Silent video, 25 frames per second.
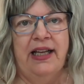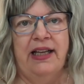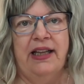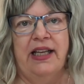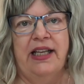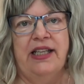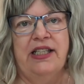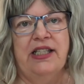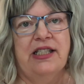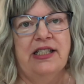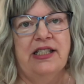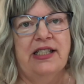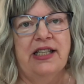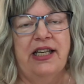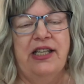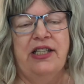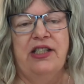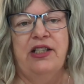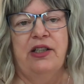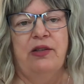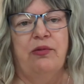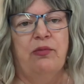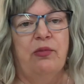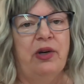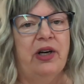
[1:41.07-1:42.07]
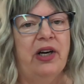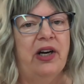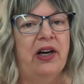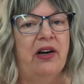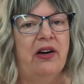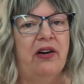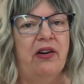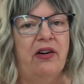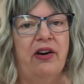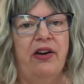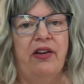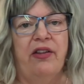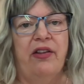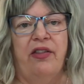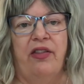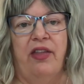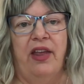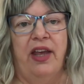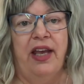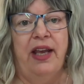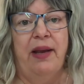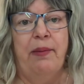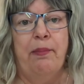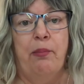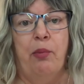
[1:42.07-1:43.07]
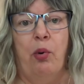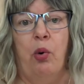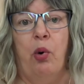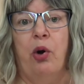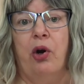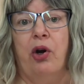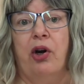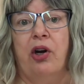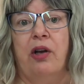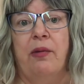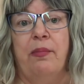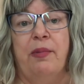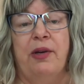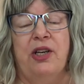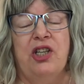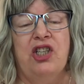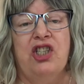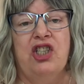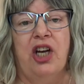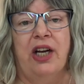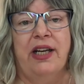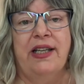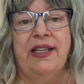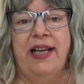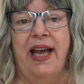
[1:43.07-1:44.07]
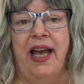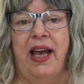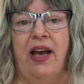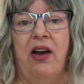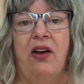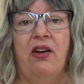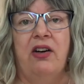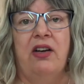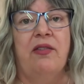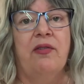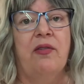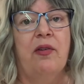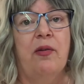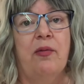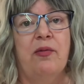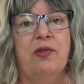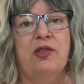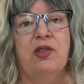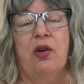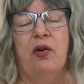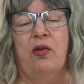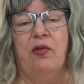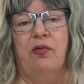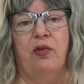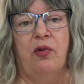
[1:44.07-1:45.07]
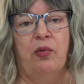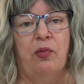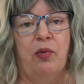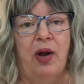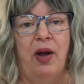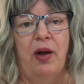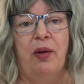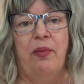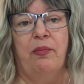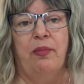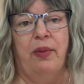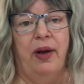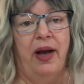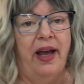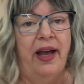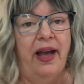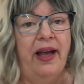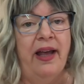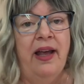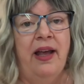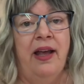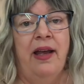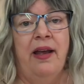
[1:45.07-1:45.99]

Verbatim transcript: legislation where the border could be shut down if it was overwhelmed by